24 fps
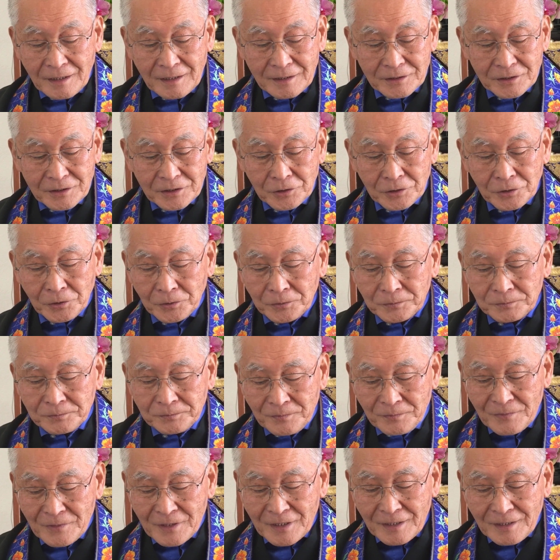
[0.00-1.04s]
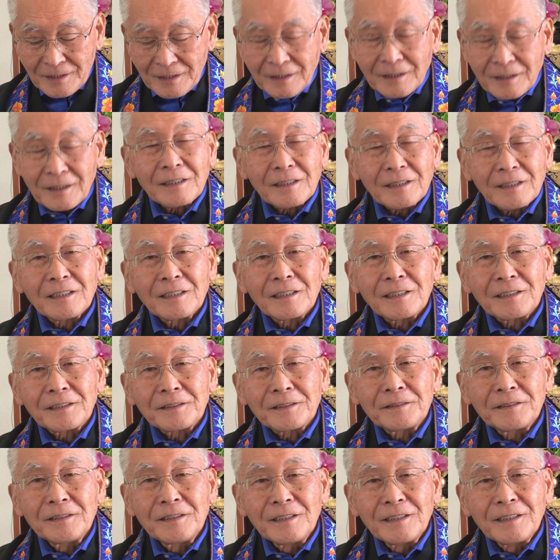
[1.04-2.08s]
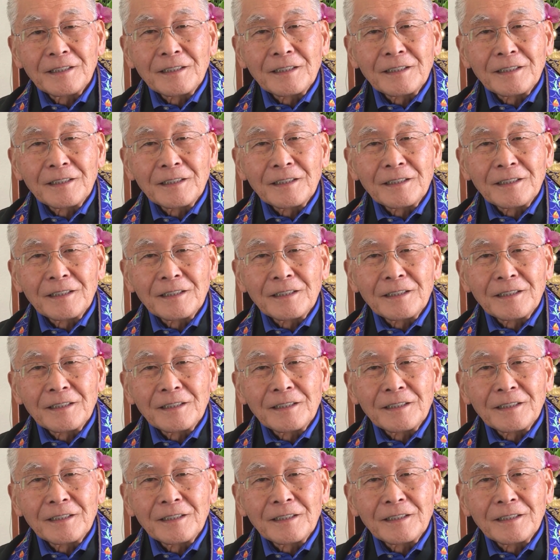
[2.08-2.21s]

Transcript: And so uh,